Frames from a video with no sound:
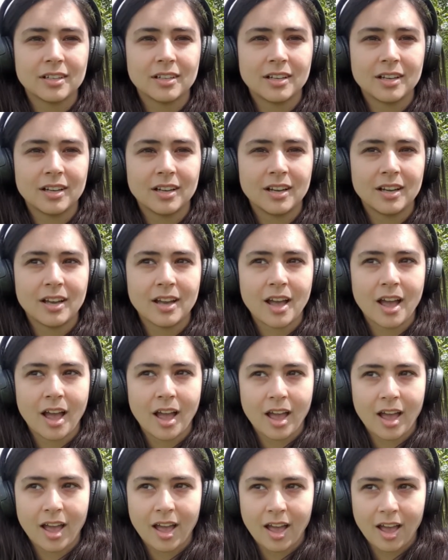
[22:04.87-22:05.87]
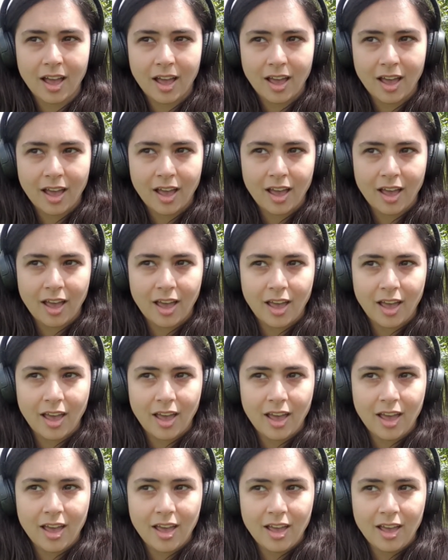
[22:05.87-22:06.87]

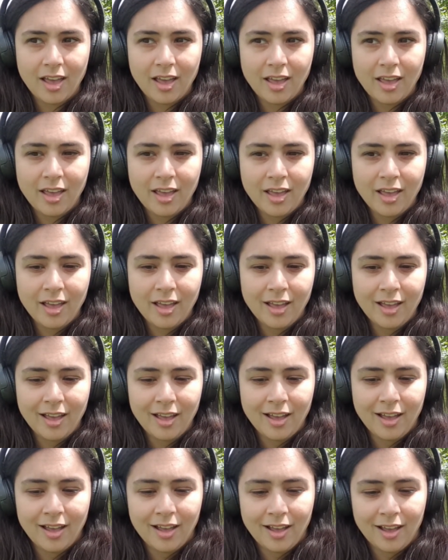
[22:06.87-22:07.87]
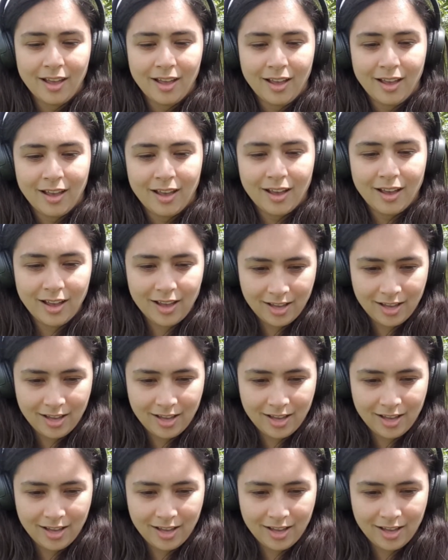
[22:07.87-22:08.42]
(silence)